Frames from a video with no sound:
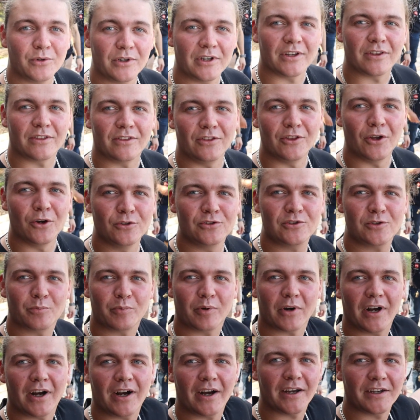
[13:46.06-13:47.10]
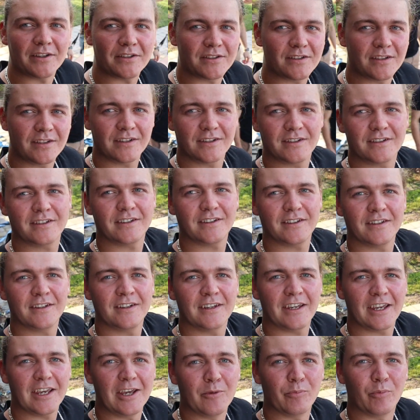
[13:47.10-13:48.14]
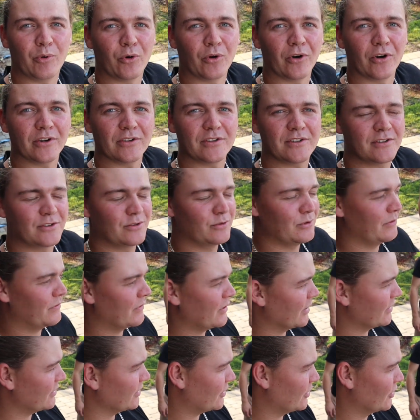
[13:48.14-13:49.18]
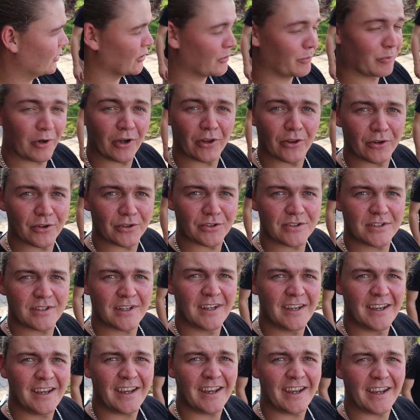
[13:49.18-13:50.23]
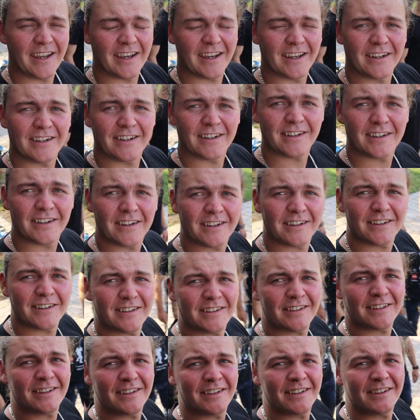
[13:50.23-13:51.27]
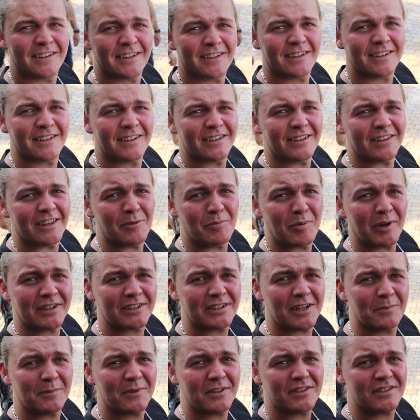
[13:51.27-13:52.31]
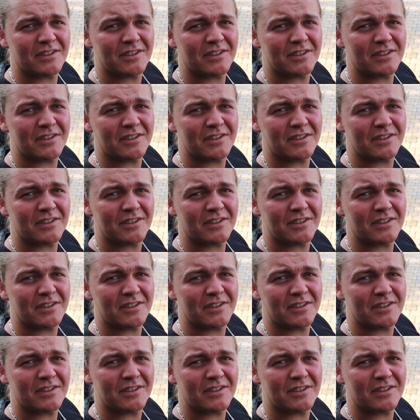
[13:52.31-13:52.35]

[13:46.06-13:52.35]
with? No surprise, imports. We've got the Cook brothers, and they picked up the